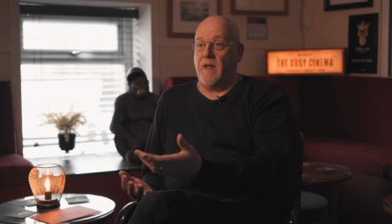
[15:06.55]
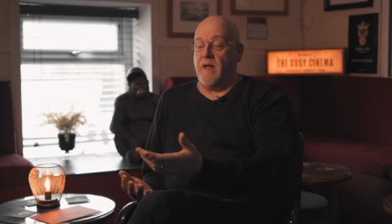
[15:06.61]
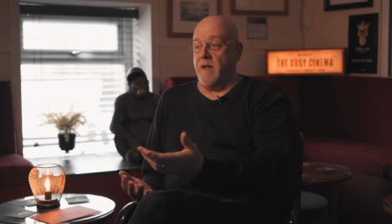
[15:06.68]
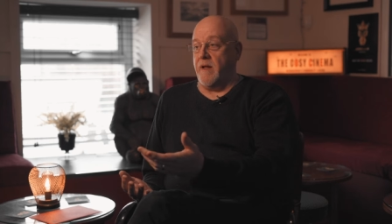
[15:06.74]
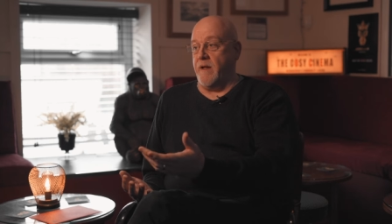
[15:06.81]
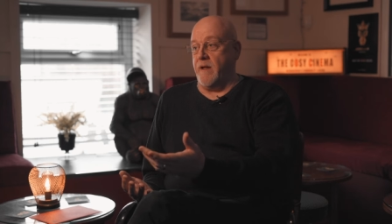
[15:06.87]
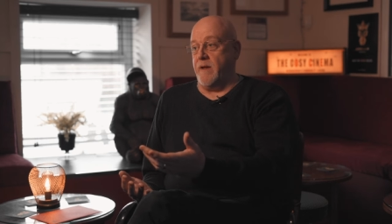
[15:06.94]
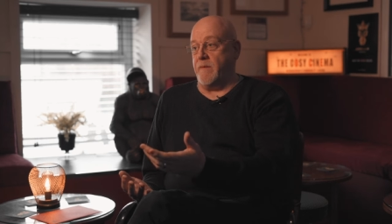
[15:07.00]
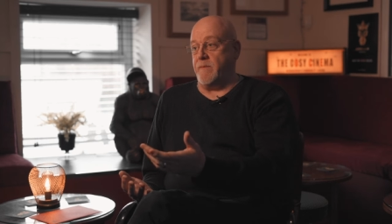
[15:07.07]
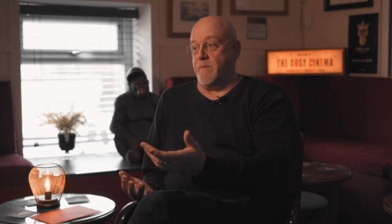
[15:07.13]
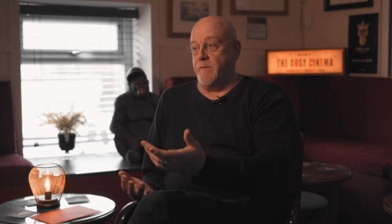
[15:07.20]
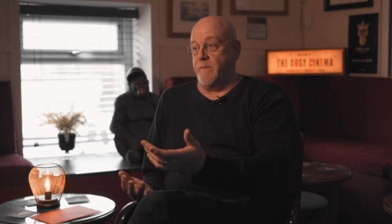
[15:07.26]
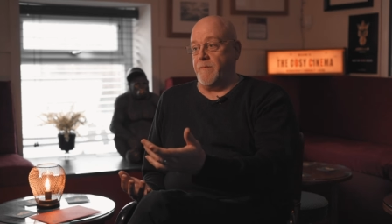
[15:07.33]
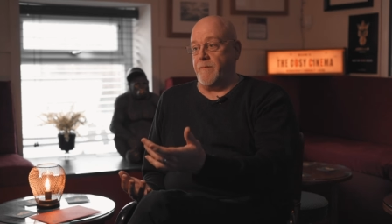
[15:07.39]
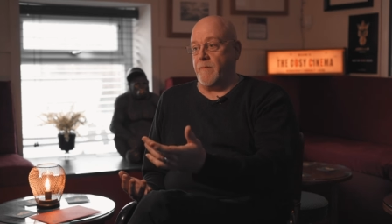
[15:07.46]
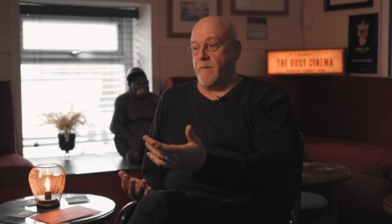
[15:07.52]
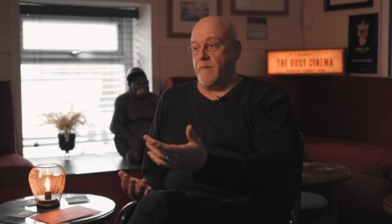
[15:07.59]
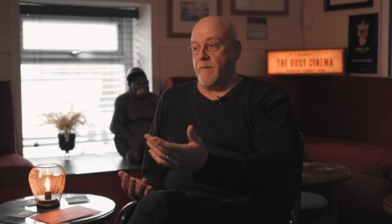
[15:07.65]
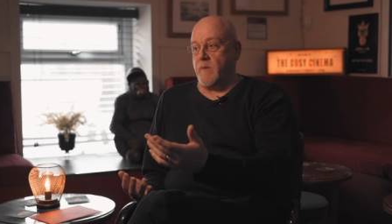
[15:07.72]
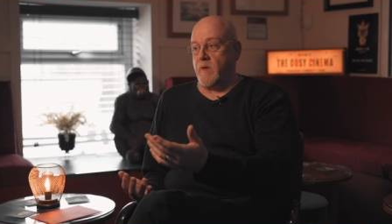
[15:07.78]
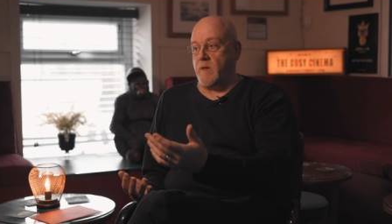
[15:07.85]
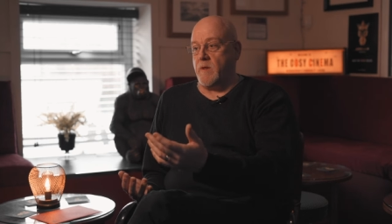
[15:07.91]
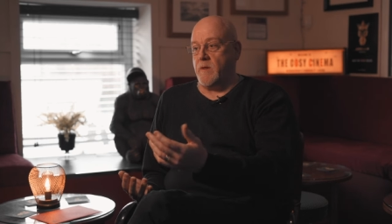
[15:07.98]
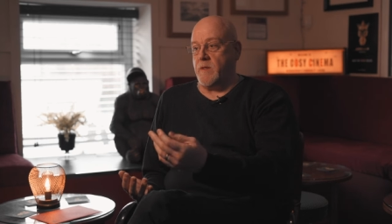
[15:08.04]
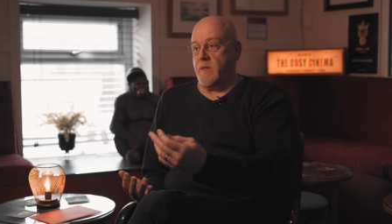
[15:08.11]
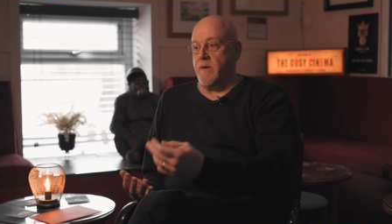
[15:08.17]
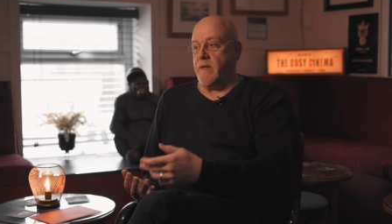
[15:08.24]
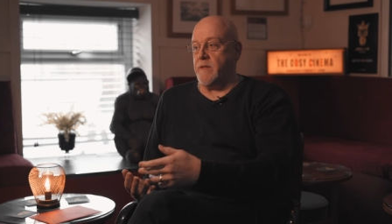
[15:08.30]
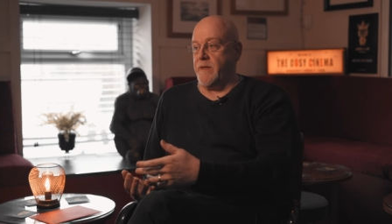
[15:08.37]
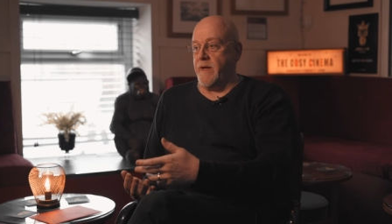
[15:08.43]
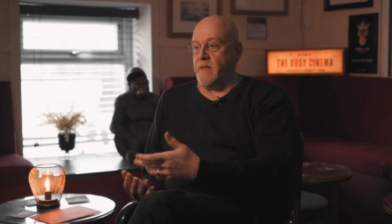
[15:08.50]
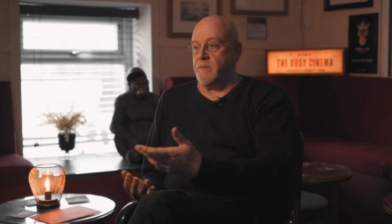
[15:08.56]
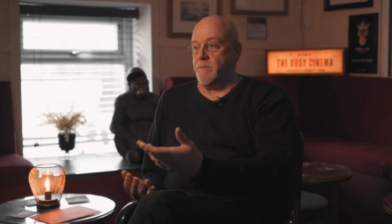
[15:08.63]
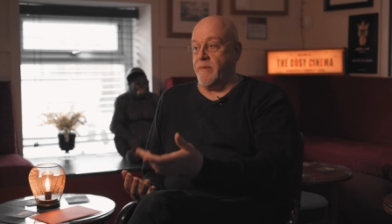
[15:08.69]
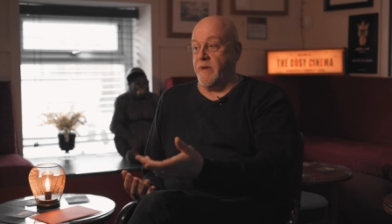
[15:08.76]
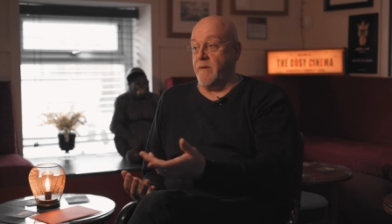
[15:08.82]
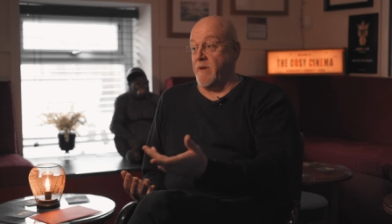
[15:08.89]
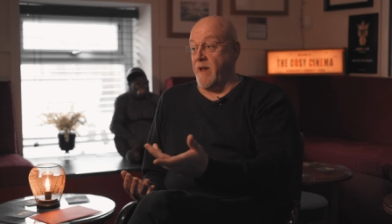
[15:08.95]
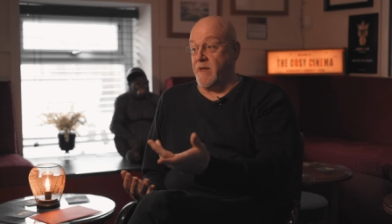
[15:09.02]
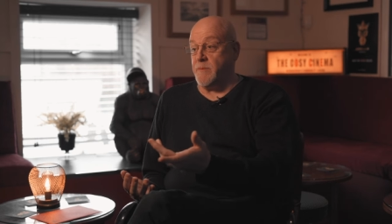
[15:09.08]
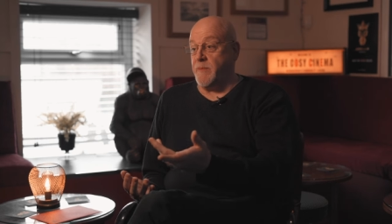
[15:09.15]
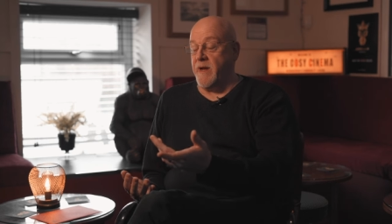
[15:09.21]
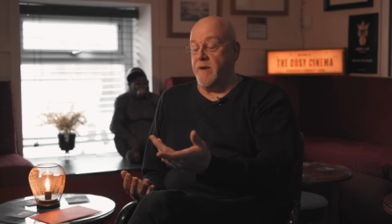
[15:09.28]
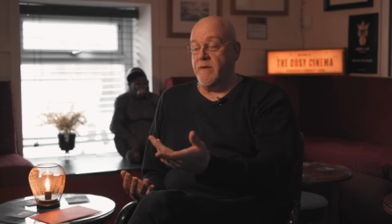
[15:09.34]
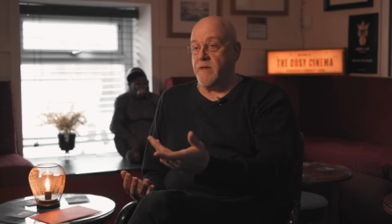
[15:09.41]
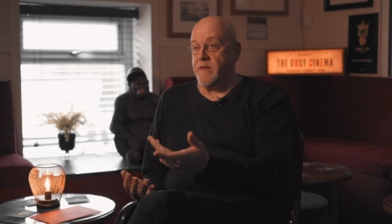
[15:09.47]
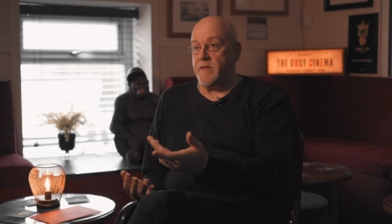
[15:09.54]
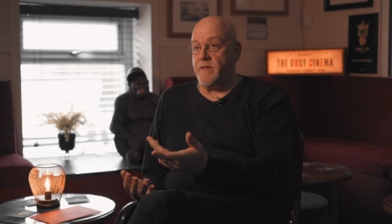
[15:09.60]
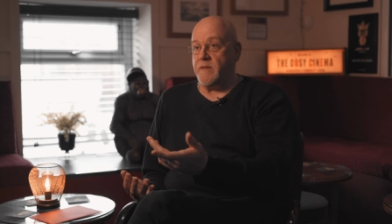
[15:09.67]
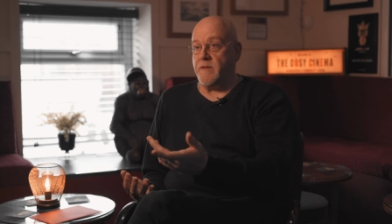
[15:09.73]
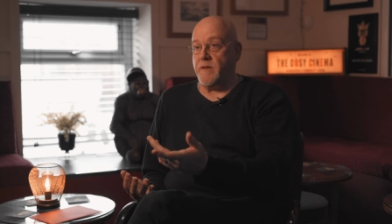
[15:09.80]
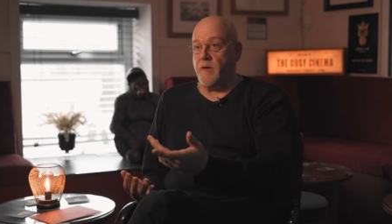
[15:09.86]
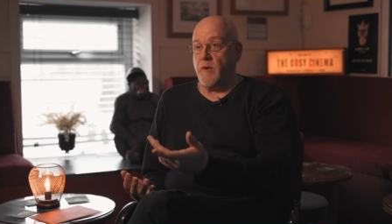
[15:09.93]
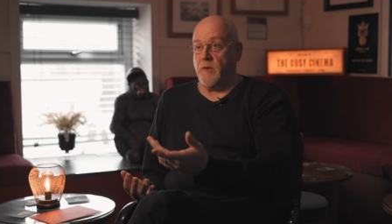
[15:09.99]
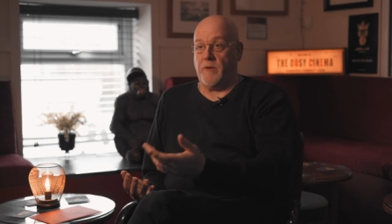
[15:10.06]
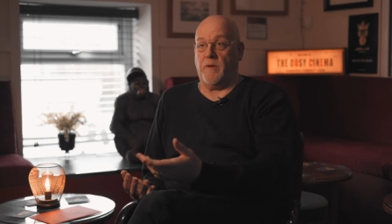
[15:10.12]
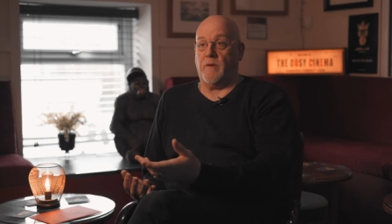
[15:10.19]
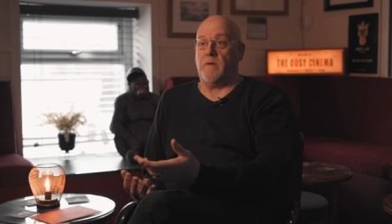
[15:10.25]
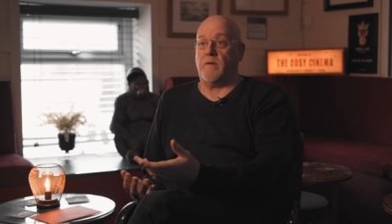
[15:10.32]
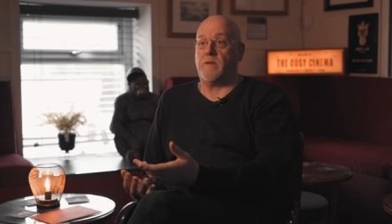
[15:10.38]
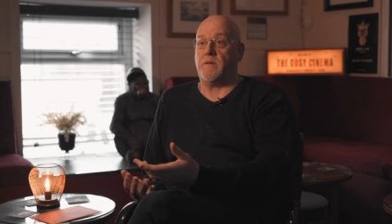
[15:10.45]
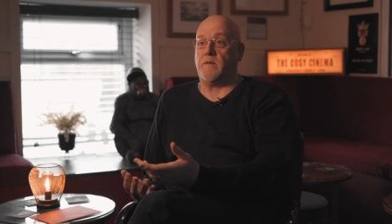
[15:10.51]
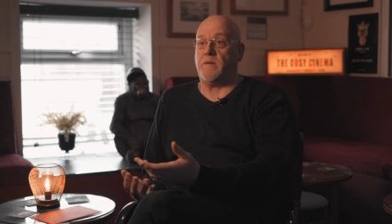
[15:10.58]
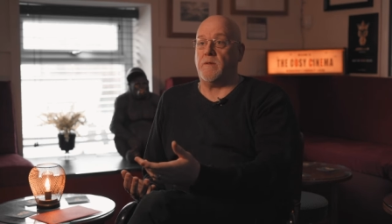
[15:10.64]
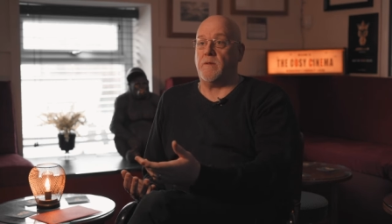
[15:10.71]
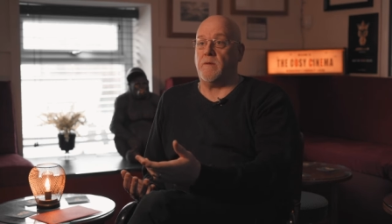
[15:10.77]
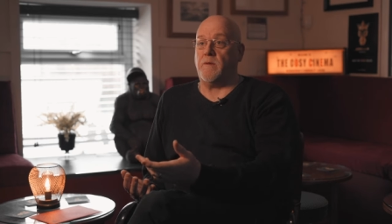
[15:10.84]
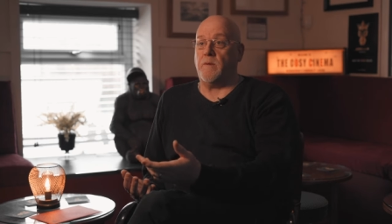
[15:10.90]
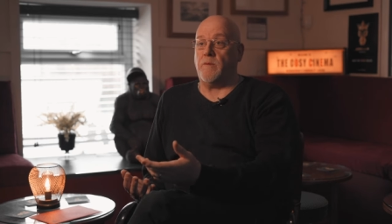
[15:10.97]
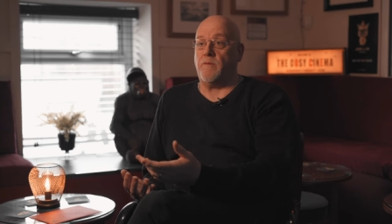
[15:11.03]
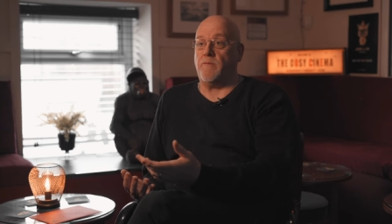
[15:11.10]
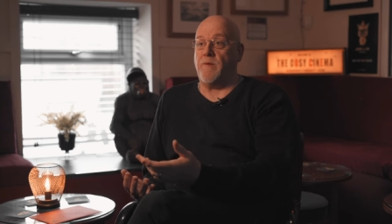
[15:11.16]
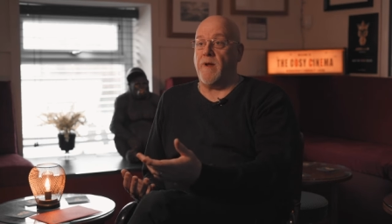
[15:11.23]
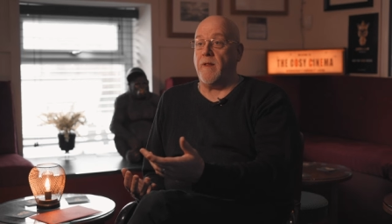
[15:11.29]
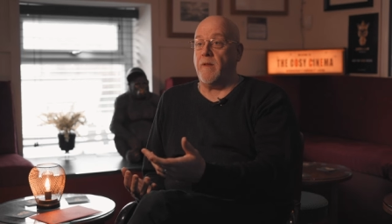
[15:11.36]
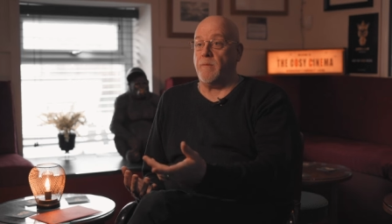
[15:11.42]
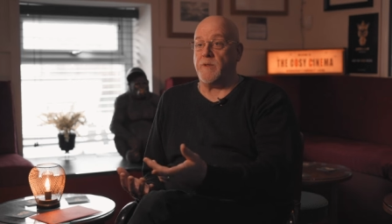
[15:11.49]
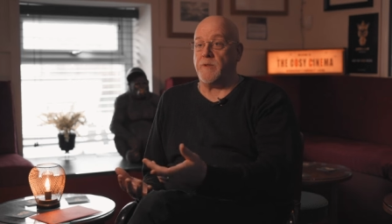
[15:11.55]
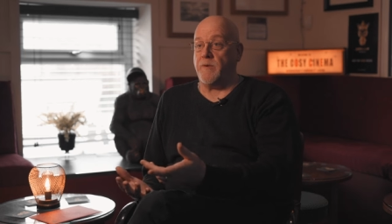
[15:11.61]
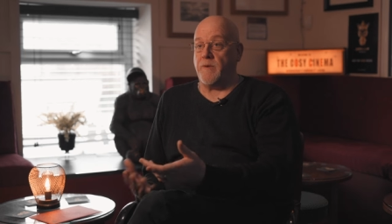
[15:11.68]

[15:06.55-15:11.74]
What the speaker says: to actually experience other sort of realms,